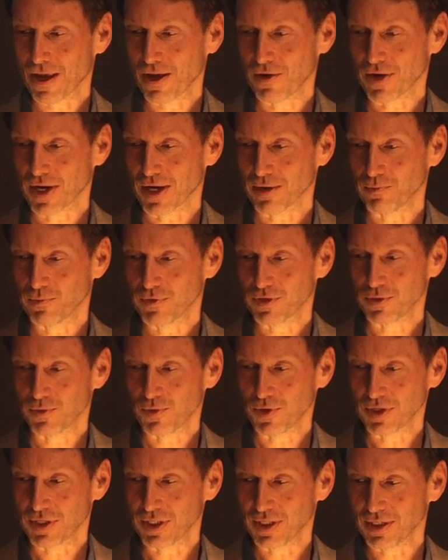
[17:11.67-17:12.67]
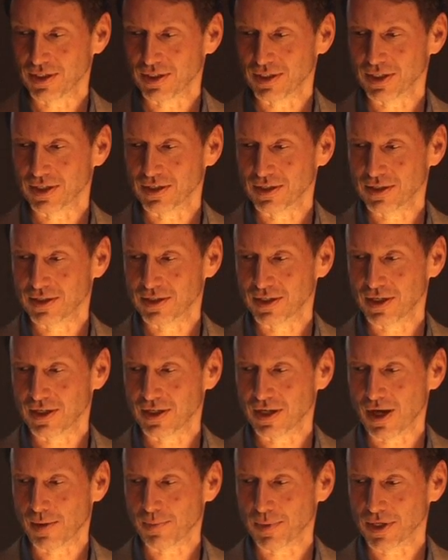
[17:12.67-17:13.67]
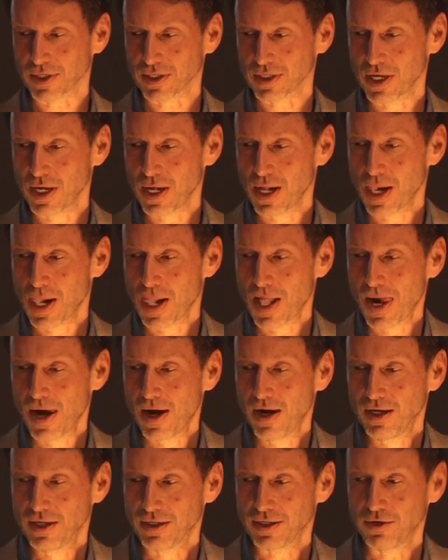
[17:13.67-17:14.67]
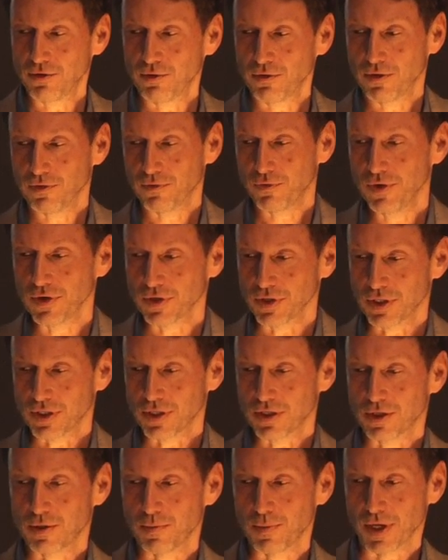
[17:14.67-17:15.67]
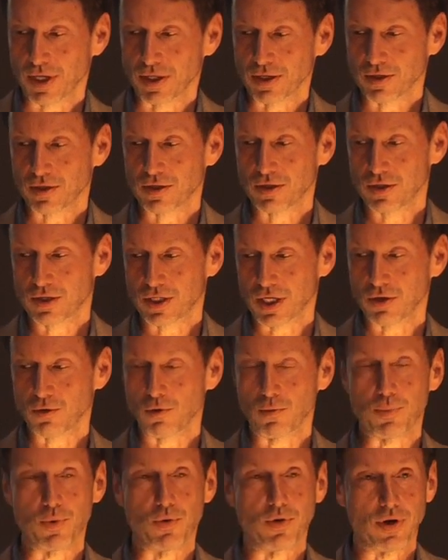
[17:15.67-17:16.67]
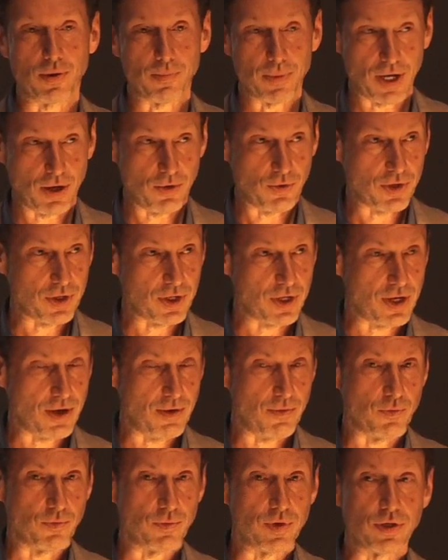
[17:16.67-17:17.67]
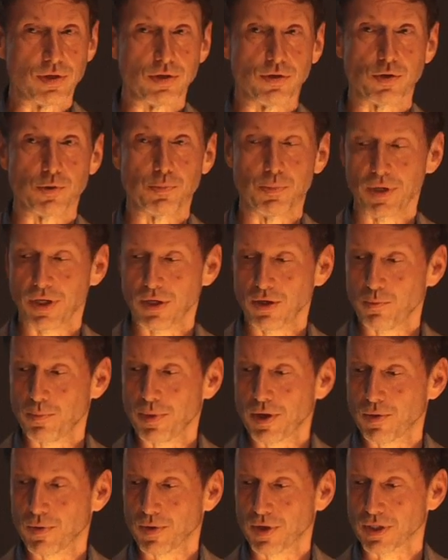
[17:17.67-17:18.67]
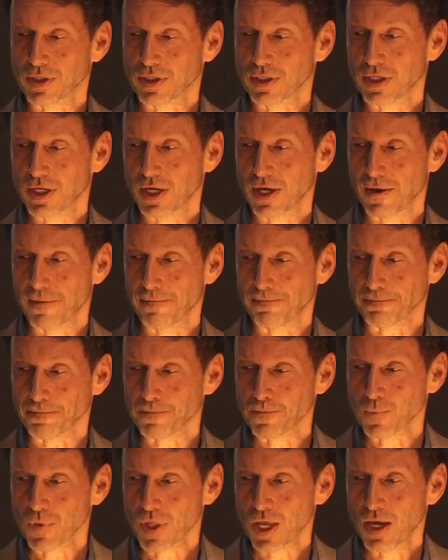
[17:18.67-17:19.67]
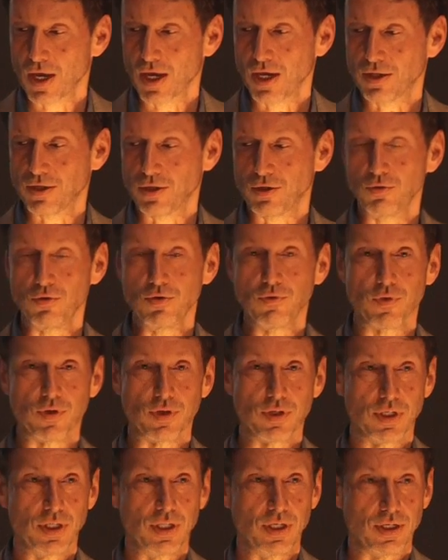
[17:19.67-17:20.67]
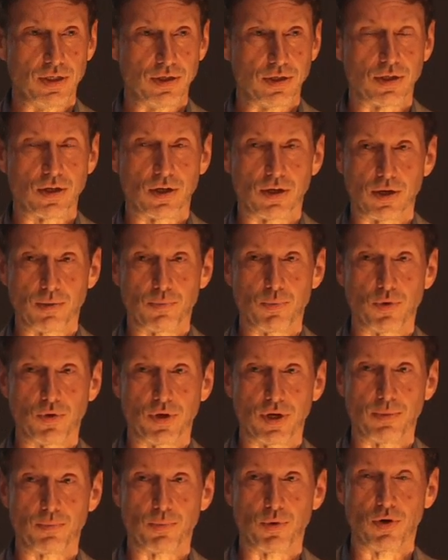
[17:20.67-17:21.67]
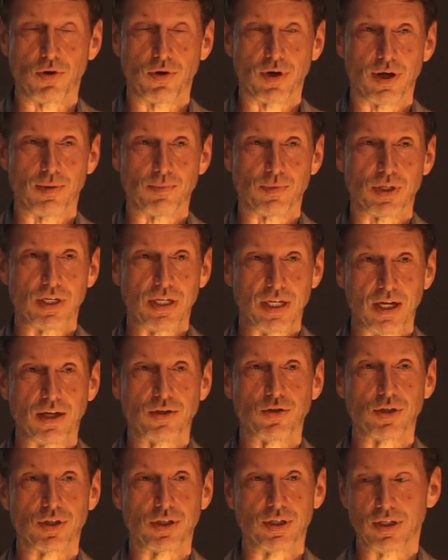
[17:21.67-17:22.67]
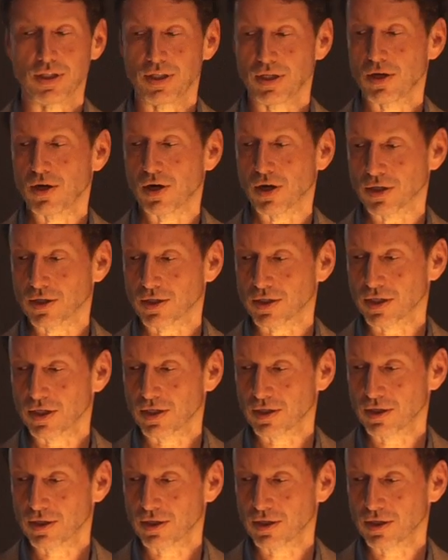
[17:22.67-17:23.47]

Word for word: Okay, so on to these six uh, topics. So first, just to make this general point about uh, research being ubiquitous, um, it's universally a starting point in programs, not just in the arts.